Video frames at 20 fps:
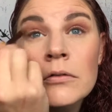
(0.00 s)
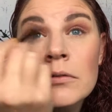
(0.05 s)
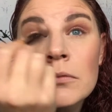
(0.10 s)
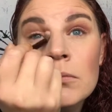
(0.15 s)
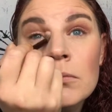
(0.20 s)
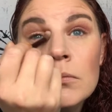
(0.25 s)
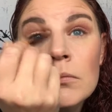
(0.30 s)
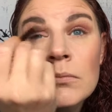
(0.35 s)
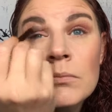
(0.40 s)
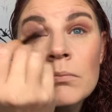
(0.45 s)

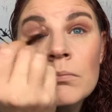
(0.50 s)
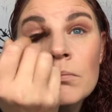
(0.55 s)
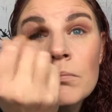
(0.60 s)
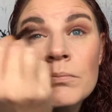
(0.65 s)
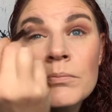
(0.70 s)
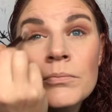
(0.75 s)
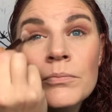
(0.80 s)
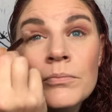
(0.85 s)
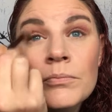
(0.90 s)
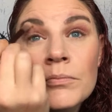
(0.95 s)

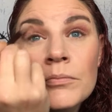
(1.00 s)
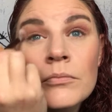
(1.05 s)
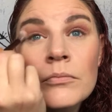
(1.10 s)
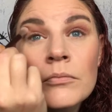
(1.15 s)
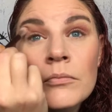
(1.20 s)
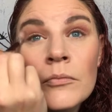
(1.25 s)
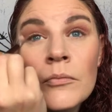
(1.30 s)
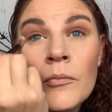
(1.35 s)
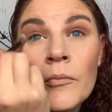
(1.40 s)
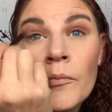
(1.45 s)

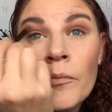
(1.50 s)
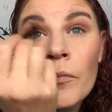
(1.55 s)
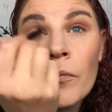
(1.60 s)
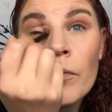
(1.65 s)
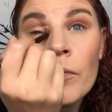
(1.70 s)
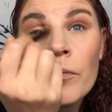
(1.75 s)
(silence)